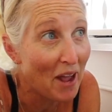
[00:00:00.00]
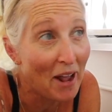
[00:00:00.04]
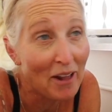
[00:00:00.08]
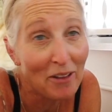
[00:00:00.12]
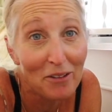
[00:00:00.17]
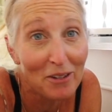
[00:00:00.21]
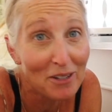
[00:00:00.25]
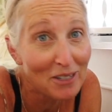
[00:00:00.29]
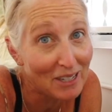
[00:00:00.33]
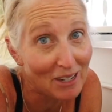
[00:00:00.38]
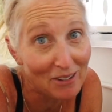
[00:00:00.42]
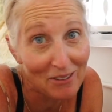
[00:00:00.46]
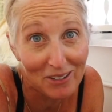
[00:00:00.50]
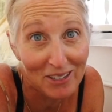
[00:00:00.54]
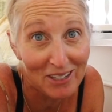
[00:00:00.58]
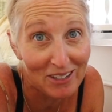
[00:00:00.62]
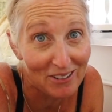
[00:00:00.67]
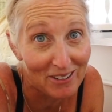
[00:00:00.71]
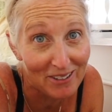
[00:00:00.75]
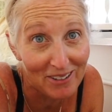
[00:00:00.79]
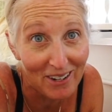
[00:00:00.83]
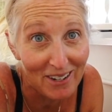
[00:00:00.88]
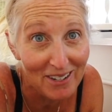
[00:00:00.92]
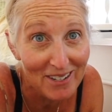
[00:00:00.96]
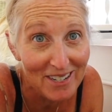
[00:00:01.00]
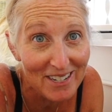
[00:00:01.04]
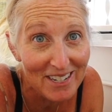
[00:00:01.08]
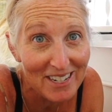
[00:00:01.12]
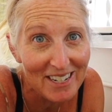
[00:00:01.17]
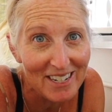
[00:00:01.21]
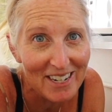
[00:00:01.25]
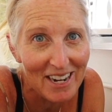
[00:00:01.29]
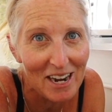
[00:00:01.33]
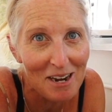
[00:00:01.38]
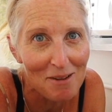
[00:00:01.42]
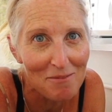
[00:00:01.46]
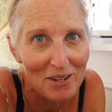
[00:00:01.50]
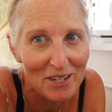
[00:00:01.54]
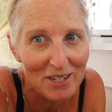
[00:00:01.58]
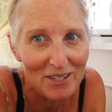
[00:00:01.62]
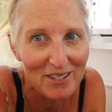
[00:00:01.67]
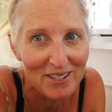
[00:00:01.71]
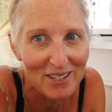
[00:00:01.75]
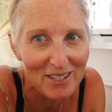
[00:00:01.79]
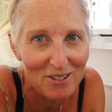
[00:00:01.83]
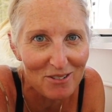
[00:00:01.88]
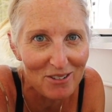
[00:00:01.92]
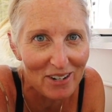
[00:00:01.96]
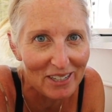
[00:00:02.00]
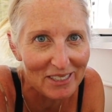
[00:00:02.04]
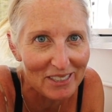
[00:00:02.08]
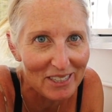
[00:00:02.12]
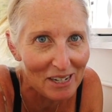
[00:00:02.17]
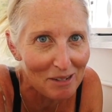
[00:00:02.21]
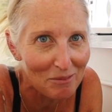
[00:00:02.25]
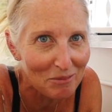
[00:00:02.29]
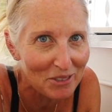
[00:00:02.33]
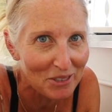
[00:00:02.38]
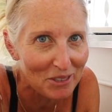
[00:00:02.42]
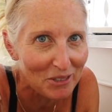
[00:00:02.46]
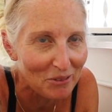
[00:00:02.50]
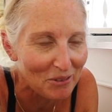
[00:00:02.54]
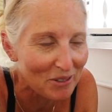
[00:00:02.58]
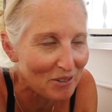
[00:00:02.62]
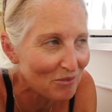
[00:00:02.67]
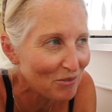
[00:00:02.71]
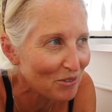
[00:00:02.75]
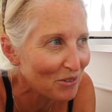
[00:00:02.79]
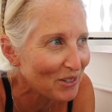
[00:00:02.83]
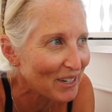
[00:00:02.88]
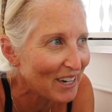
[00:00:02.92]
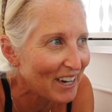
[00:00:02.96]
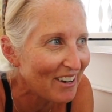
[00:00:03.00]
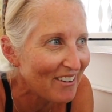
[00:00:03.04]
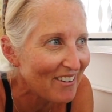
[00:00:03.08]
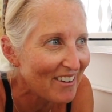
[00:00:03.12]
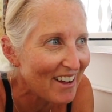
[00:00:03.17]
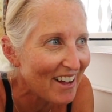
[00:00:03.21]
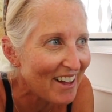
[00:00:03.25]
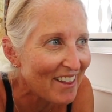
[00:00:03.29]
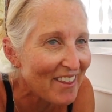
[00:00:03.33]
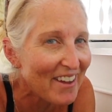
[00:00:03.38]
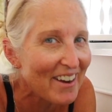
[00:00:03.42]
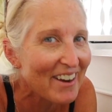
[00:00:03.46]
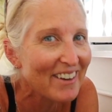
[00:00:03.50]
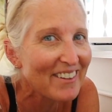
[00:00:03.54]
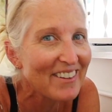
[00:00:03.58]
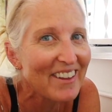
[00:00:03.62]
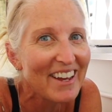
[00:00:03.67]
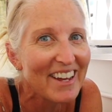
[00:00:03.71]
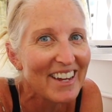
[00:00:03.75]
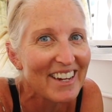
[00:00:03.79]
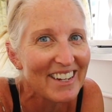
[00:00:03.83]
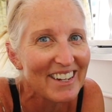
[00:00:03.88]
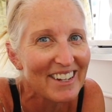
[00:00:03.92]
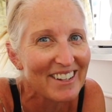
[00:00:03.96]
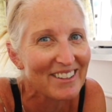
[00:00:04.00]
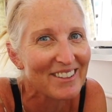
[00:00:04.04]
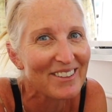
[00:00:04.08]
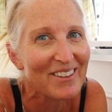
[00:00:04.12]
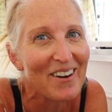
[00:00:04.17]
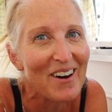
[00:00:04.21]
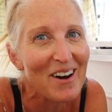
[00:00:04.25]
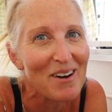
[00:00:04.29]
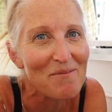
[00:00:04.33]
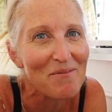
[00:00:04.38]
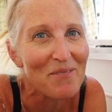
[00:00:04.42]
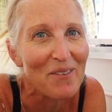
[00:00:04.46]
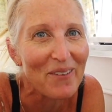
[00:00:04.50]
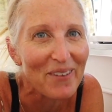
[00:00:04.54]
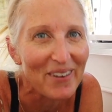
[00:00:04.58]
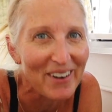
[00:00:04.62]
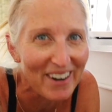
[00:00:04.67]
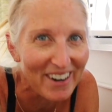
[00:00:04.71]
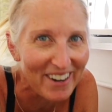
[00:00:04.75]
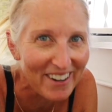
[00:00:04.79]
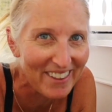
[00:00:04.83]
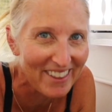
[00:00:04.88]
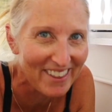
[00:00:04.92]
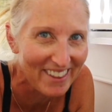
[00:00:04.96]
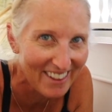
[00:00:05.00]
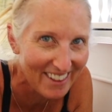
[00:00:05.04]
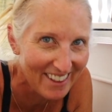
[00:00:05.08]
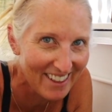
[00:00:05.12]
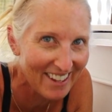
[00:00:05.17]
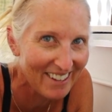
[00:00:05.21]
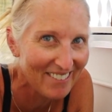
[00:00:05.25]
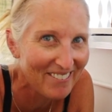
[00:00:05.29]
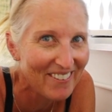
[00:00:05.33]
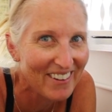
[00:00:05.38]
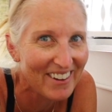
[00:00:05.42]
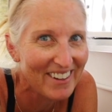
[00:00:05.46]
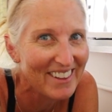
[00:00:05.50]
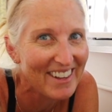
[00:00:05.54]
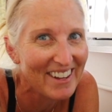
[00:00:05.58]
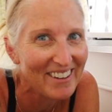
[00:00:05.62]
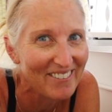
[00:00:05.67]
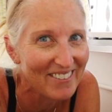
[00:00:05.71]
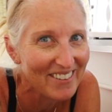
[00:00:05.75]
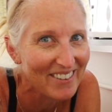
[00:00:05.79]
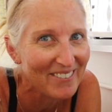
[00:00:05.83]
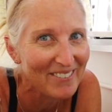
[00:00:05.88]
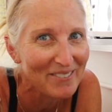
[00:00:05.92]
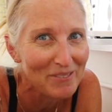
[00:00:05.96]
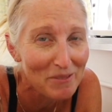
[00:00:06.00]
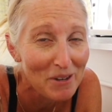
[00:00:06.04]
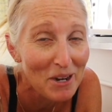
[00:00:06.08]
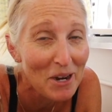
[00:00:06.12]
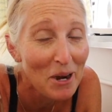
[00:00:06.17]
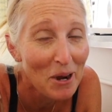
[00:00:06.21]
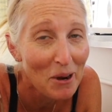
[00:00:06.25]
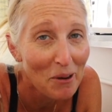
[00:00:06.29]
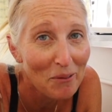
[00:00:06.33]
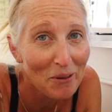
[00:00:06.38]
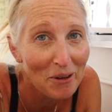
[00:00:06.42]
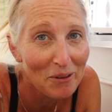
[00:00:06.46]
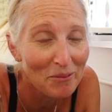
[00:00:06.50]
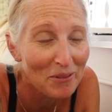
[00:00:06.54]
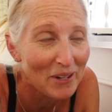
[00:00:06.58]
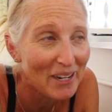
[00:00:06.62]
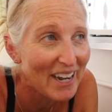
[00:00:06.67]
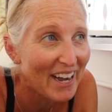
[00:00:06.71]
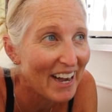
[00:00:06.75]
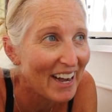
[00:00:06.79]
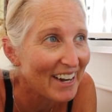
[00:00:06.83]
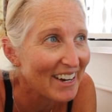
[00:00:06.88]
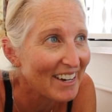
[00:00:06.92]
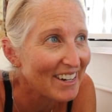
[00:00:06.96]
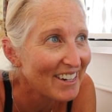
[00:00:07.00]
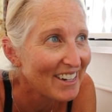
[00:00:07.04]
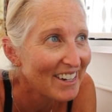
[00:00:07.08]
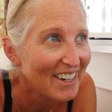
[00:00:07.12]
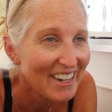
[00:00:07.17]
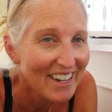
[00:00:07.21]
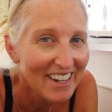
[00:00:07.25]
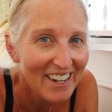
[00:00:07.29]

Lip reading: looked out of curiosity at how much these Trans Ams are going for now, and they're like a lot more than what they were when we had it.